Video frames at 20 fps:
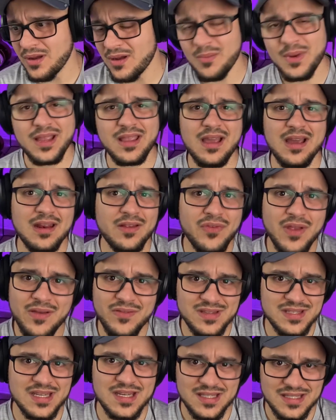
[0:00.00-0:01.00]
Oh my God, if you
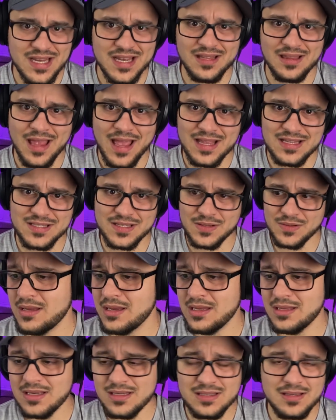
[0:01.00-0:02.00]
haven't seen Ted Lasso,
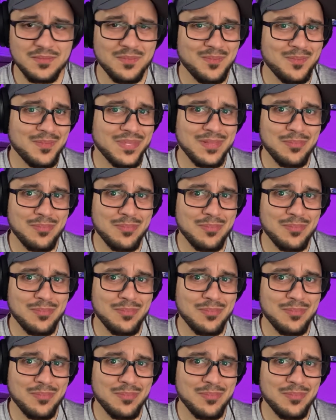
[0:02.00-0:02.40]
it doesn't